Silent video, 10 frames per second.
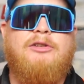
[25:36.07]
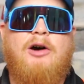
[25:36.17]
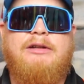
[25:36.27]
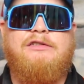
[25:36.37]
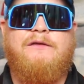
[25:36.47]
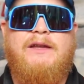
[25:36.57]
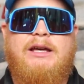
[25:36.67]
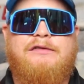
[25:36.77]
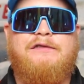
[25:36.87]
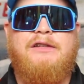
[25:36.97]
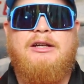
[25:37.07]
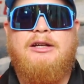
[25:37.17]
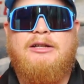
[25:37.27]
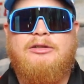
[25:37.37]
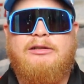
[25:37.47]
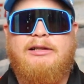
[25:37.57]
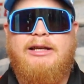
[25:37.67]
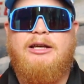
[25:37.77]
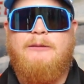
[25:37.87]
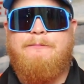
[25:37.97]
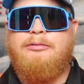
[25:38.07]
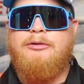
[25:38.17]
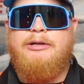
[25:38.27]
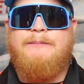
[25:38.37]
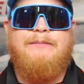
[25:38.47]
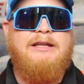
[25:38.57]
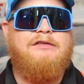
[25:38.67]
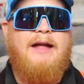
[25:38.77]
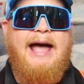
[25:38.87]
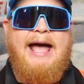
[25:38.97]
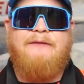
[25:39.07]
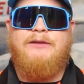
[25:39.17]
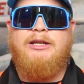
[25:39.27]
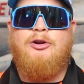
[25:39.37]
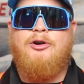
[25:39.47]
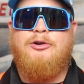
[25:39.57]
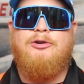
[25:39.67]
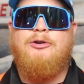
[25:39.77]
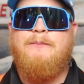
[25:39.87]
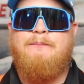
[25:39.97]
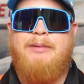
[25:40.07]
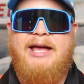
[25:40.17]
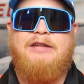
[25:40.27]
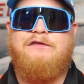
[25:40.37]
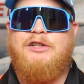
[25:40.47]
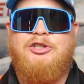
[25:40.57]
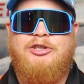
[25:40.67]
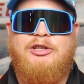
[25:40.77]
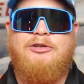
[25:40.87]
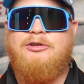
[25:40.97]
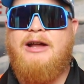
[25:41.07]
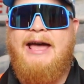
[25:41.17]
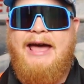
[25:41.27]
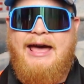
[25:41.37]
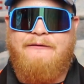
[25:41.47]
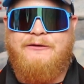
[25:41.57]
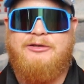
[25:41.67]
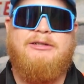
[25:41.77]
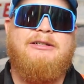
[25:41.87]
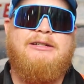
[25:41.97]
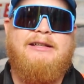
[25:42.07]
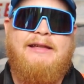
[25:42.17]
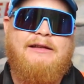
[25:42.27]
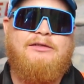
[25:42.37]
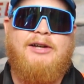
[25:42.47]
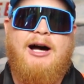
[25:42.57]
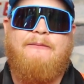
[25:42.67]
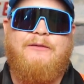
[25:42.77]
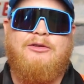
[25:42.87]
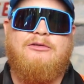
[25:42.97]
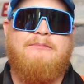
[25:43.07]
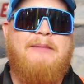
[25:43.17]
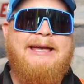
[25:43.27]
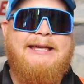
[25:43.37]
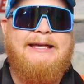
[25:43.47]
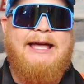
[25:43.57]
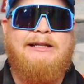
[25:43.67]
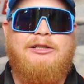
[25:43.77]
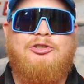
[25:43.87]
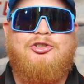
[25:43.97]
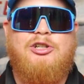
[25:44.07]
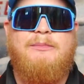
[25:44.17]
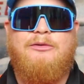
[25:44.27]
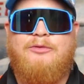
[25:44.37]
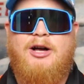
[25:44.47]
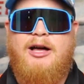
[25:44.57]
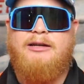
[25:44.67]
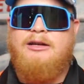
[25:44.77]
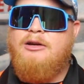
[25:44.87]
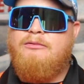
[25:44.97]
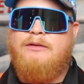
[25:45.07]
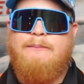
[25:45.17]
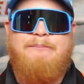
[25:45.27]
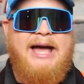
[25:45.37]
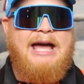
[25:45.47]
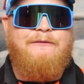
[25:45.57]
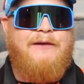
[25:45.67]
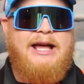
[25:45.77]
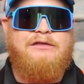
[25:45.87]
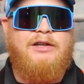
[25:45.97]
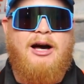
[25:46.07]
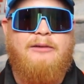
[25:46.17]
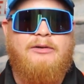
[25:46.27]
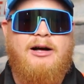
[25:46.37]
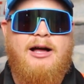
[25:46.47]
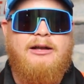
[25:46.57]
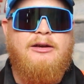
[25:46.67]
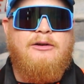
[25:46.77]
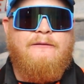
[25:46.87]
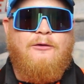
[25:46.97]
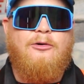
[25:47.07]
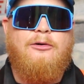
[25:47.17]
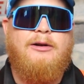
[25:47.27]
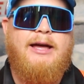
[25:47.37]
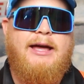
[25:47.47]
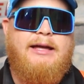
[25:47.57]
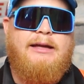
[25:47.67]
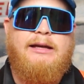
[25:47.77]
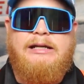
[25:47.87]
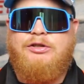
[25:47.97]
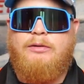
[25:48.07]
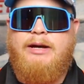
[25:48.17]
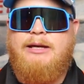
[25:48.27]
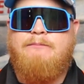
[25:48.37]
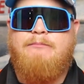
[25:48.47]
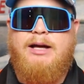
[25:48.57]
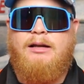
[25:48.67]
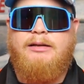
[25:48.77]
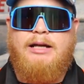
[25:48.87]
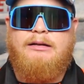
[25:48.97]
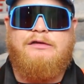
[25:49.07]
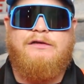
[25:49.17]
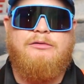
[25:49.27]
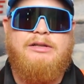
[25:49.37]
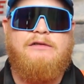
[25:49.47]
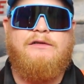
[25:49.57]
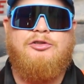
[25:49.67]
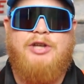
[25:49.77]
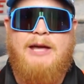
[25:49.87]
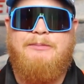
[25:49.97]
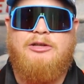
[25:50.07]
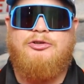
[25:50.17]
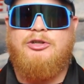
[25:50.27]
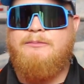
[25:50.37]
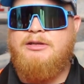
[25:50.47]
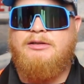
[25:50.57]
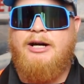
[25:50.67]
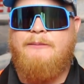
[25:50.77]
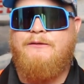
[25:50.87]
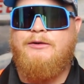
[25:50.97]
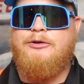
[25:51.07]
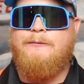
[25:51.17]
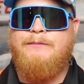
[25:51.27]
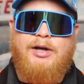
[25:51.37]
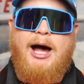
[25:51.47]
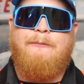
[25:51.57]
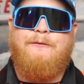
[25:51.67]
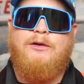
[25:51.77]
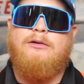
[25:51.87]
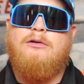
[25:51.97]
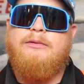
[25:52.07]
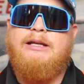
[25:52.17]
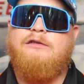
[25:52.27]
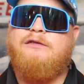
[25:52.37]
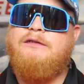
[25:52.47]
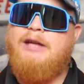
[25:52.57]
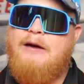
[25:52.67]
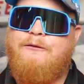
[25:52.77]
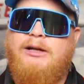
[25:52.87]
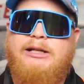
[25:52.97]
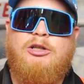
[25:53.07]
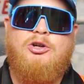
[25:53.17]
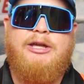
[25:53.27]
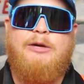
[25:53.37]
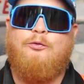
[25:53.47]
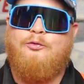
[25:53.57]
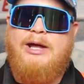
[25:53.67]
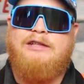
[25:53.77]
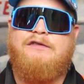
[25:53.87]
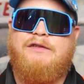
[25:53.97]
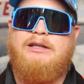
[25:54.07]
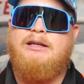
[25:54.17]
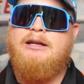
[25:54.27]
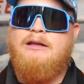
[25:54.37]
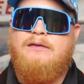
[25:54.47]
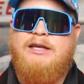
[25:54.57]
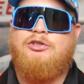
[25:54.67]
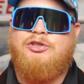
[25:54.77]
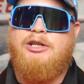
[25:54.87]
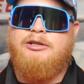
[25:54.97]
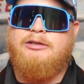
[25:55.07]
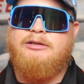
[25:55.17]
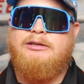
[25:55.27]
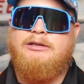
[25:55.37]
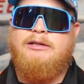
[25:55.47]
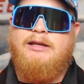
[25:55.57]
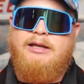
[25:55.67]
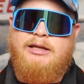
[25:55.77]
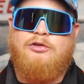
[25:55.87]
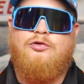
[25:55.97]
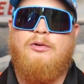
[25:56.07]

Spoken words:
Notice this, Leah Pruitt is having her best year ever in Top Fuel, making a legitimate run with a bad fast hot rod for a NHRA Mellow Yellow Series championship in Top Fuel. Top Fuel is definitely looking racy this year in